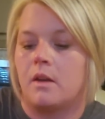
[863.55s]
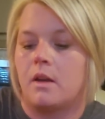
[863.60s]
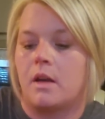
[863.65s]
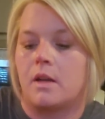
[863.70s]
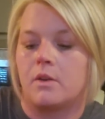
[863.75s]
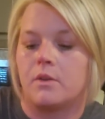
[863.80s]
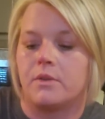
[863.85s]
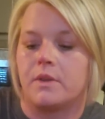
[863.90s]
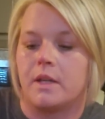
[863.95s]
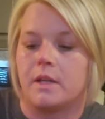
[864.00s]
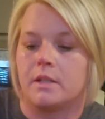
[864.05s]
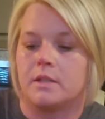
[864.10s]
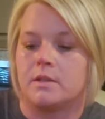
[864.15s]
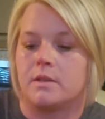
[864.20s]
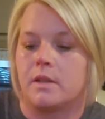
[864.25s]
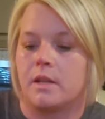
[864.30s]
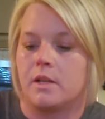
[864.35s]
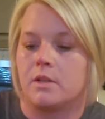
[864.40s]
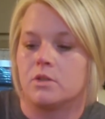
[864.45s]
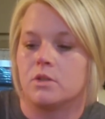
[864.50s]
I don't think
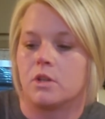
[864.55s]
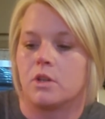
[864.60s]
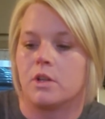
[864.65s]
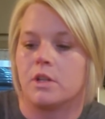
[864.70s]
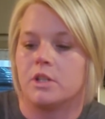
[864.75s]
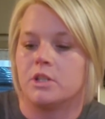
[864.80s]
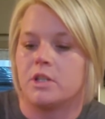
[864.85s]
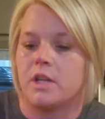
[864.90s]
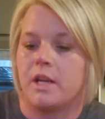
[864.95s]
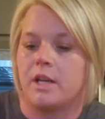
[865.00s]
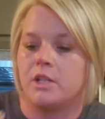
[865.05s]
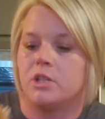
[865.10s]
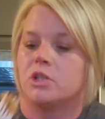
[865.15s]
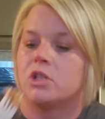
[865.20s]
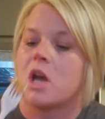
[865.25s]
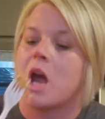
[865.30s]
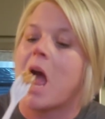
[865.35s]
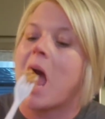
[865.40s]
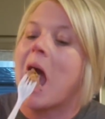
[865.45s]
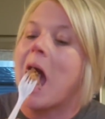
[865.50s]
things are going to
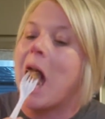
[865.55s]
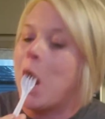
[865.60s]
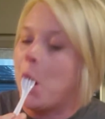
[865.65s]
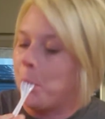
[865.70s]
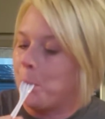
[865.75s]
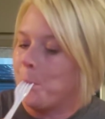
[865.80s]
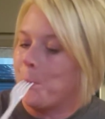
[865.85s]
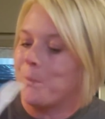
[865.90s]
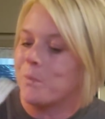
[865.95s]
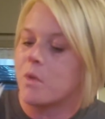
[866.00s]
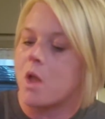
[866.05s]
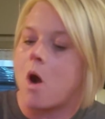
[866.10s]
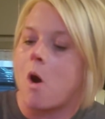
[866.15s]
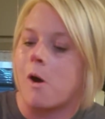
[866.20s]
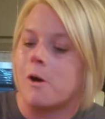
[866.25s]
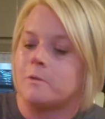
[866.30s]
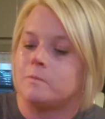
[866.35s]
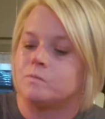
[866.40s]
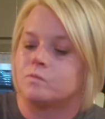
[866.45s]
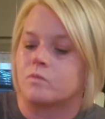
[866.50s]
change
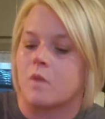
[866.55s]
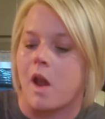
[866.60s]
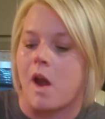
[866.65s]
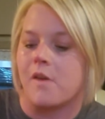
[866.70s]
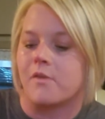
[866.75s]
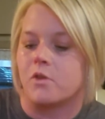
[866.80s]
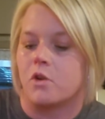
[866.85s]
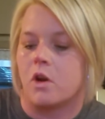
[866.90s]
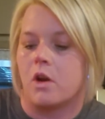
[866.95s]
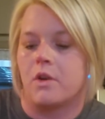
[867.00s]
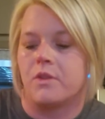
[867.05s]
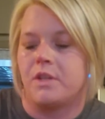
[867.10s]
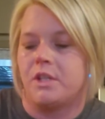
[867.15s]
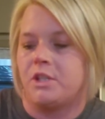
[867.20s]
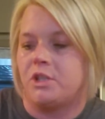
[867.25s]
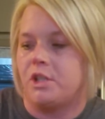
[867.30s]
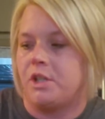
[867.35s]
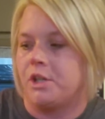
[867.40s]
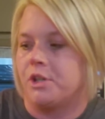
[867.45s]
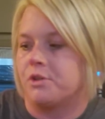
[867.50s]
after all
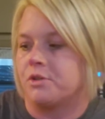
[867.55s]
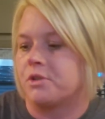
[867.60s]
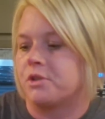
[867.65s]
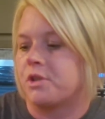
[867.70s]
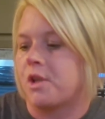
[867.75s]
these years.